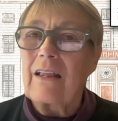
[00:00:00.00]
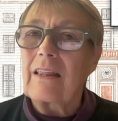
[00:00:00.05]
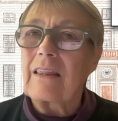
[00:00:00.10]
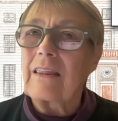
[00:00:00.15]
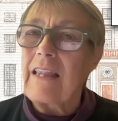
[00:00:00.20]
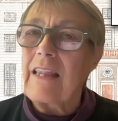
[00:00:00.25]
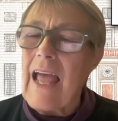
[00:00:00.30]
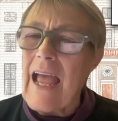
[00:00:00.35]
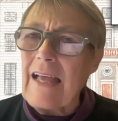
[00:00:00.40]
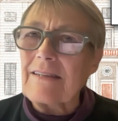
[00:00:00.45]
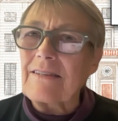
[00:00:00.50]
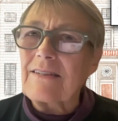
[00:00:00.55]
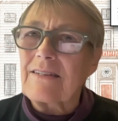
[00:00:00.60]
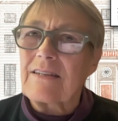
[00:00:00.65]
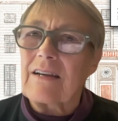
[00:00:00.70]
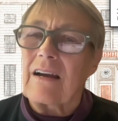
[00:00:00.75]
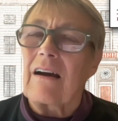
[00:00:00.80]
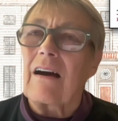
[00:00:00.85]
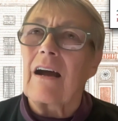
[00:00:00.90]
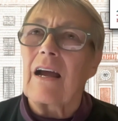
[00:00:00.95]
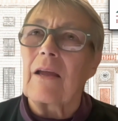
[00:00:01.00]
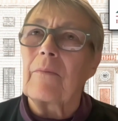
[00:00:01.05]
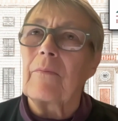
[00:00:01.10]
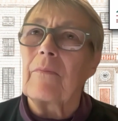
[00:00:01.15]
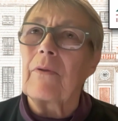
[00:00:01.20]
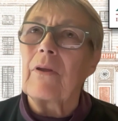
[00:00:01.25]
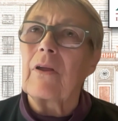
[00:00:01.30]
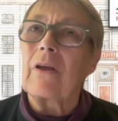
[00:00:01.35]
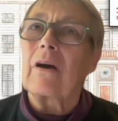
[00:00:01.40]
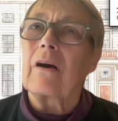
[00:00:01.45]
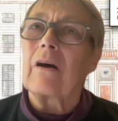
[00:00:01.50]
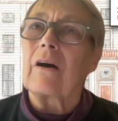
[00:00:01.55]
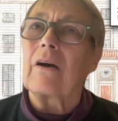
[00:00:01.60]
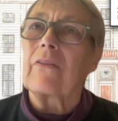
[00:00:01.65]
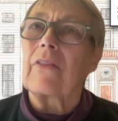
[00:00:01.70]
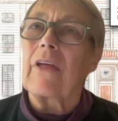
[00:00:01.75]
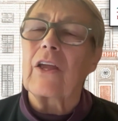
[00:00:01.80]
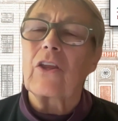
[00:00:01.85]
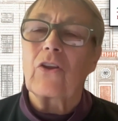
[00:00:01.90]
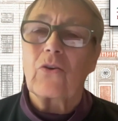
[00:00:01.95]
Last time
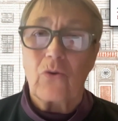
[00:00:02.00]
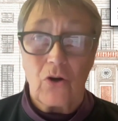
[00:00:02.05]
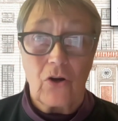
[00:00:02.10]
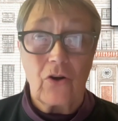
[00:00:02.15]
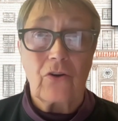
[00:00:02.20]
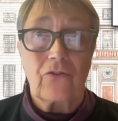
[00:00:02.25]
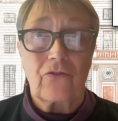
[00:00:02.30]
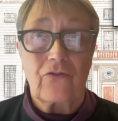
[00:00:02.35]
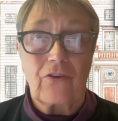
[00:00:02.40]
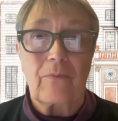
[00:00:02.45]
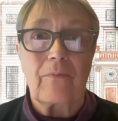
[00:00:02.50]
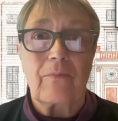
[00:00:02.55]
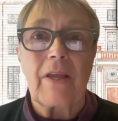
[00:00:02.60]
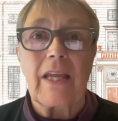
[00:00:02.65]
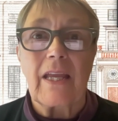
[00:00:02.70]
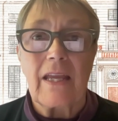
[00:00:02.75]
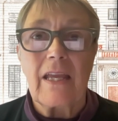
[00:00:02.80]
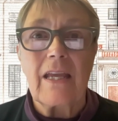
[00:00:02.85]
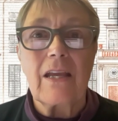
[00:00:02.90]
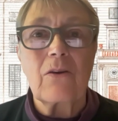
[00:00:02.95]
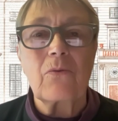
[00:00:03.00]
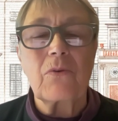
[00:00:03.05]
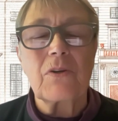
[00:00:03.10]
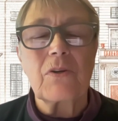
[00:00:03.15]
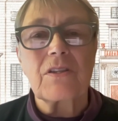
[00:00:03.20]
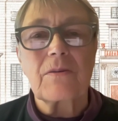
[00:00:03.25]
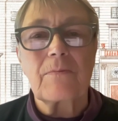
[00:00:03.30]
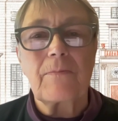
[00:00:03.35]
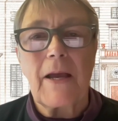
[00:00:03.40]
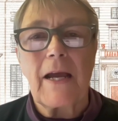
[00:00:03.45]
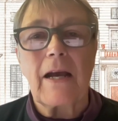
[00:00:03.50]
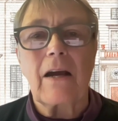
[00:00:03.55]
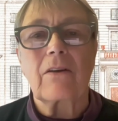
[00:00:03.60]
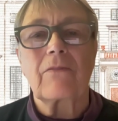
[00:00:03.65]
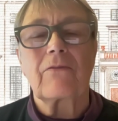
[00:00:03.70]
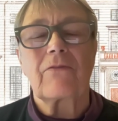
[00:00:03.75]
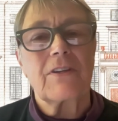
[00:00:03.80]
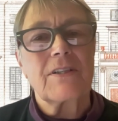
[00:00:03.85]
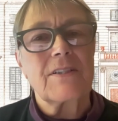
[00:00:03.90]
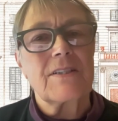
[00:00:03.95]
that you heard from me, it was
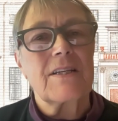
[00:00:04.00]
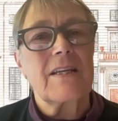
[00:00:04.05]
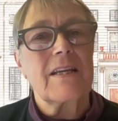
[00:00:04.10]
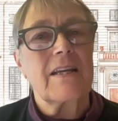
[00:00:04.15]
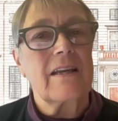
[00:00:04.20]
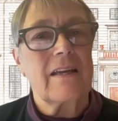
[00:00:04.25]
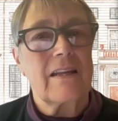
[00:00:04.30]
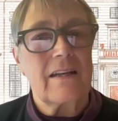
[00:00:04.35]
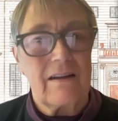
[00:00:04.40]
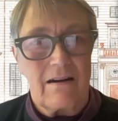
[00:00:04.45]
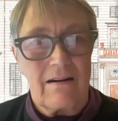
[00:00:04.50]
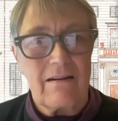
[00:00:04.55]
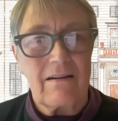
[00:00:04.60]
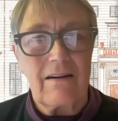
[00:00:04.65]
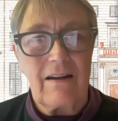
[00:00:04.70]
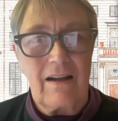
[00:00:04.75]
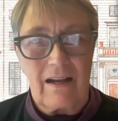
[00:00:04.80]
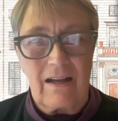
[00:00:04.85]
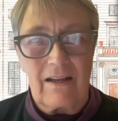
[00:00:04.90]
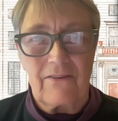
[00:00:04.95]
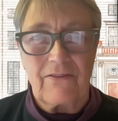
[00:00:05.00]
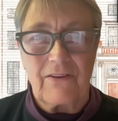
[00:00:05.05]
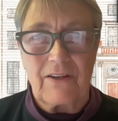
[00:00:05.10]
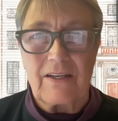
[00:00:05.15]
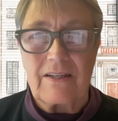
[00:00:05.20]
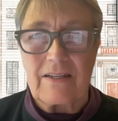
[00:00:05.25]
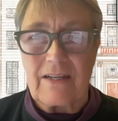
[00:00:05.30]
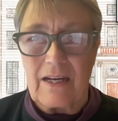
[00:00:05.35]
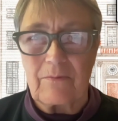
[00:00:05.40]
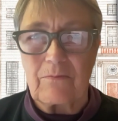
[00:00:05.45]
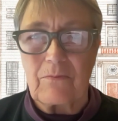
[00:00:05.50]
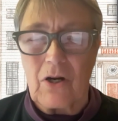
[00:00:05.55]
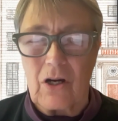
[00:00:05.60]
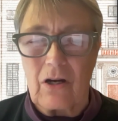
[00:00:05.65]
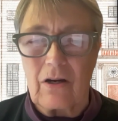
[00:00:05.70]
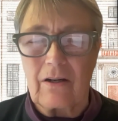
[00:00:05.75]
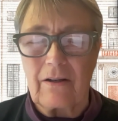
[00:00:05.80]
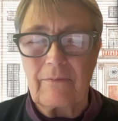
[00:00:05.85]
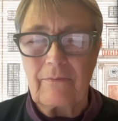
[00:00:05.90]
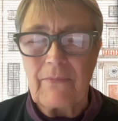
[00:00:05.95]
about visiting an archive in
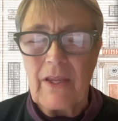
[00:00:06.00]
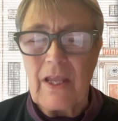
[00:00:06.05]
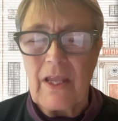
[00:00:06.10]
Denmark.